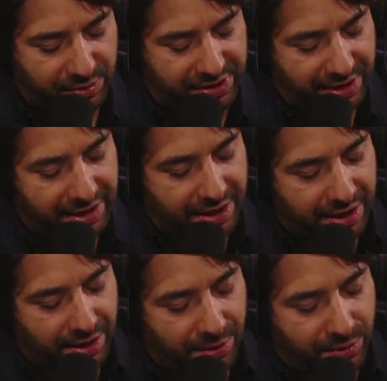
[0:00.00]
Was
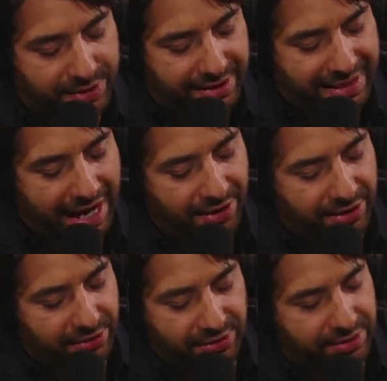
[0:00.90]
was the
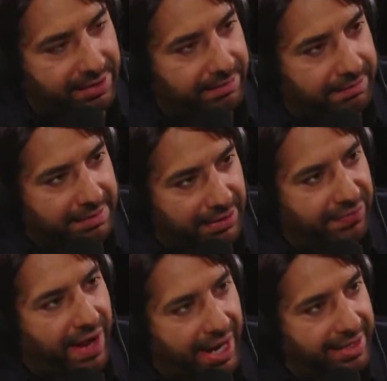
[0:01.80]
character's
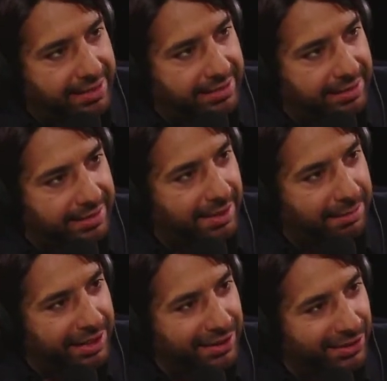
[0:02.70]
defiance
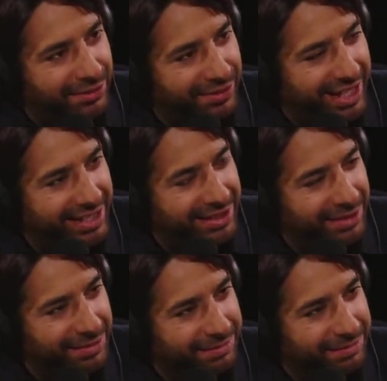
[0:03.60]
something you could relate to?